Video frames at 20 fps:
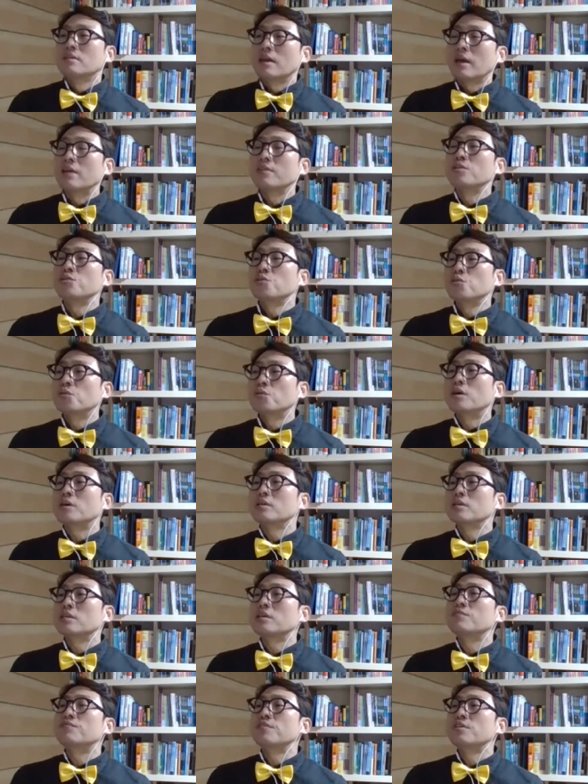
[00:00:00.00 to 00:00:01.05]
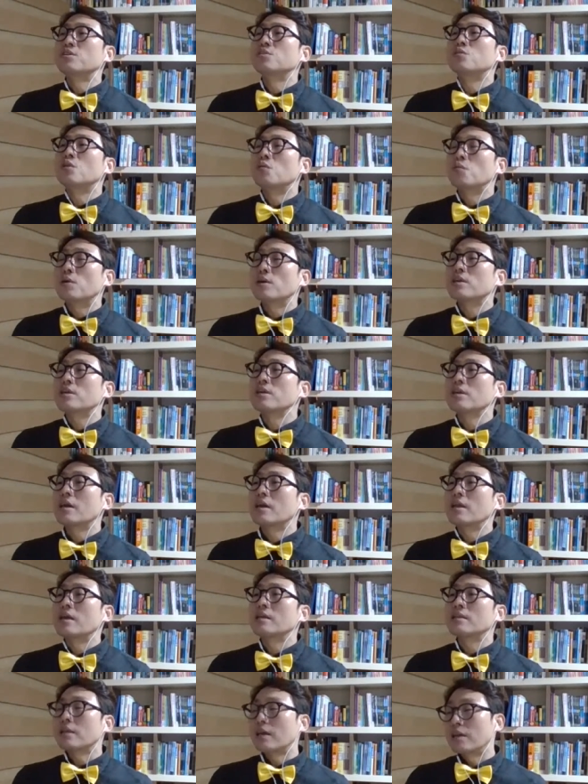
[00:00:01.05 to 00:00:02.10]
and if you are working at
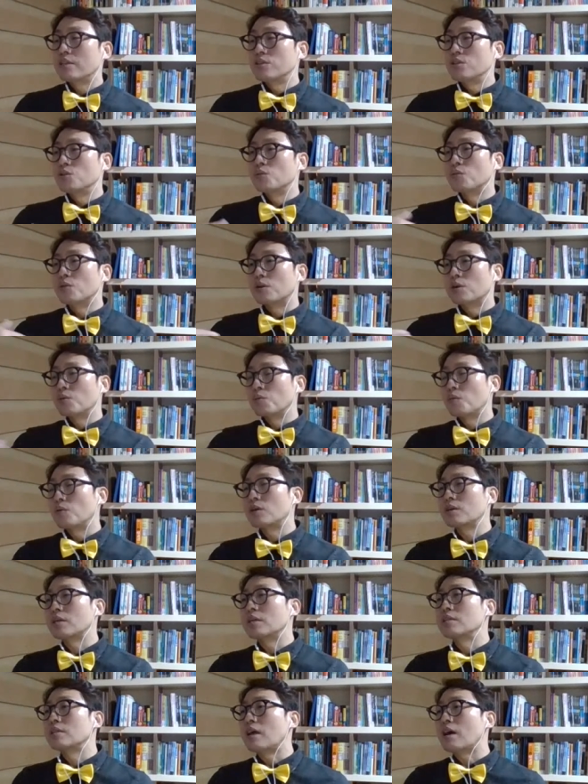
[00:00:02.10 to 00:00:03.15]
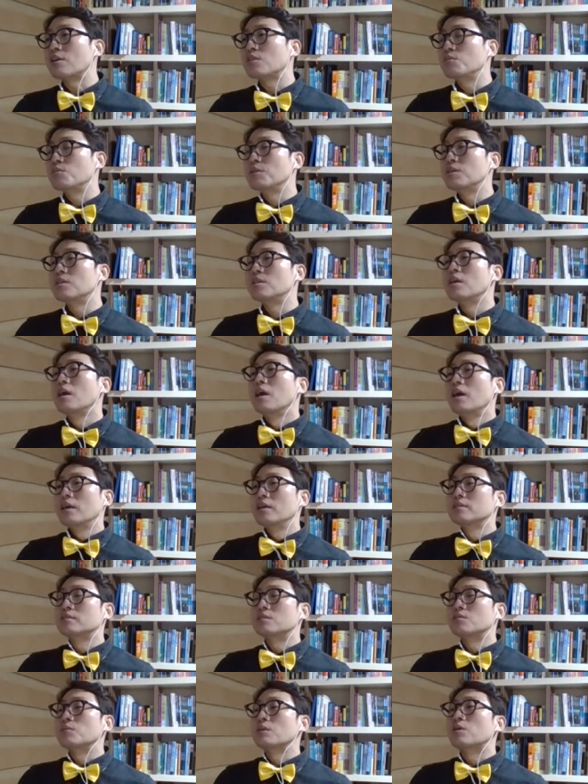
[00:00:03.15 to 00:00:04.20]
it and your working document
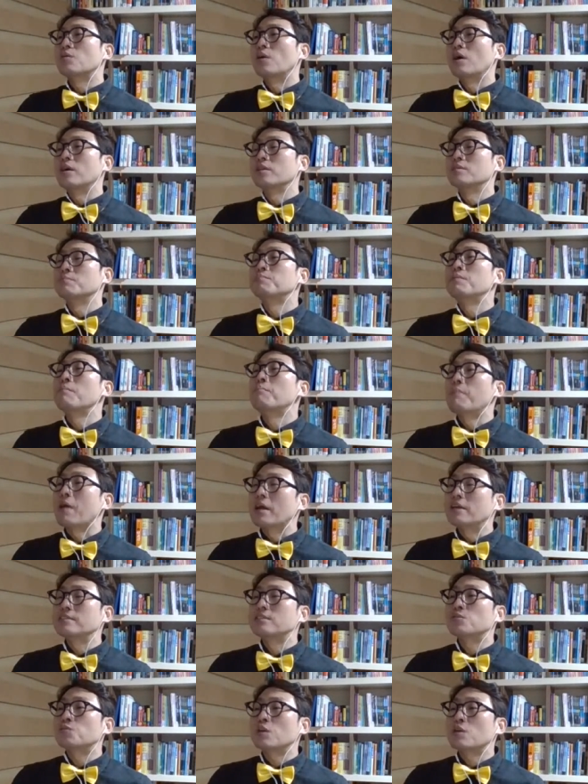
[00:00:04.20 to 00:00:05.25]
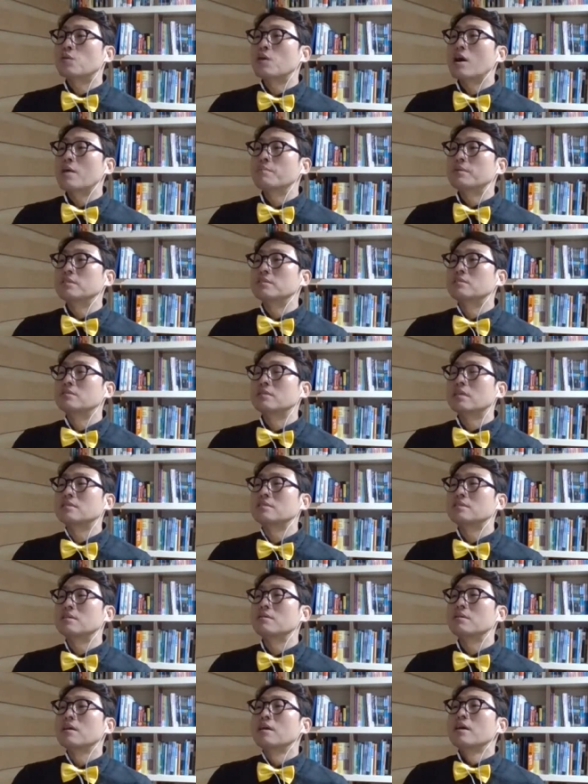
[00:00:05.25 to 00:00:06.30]
is required. The basic requirement is
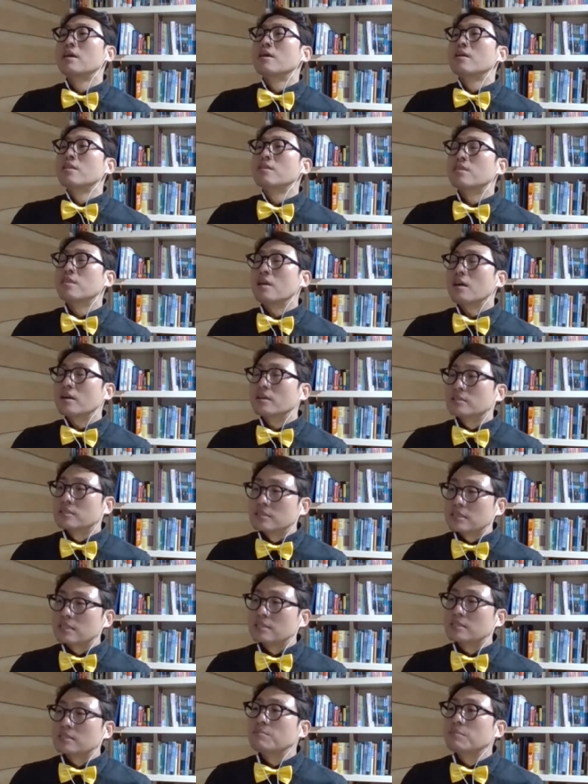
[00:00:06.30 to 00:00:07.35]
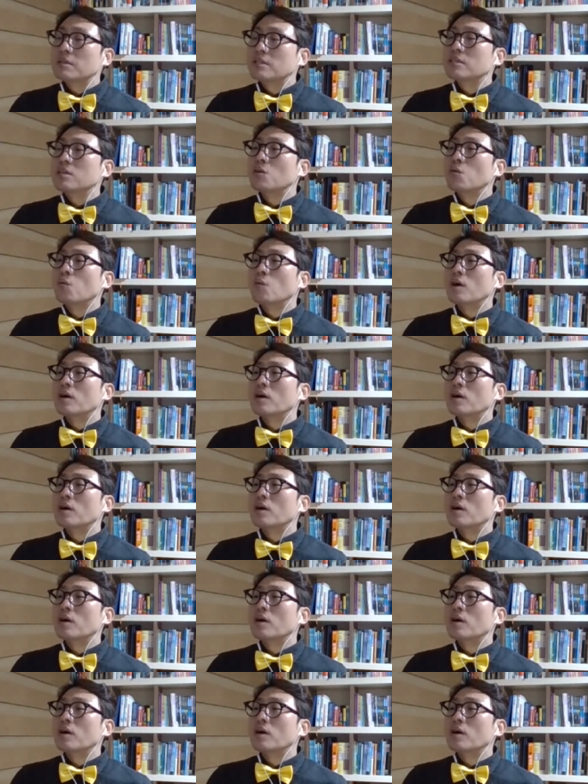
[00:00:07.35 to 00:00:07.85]
60 million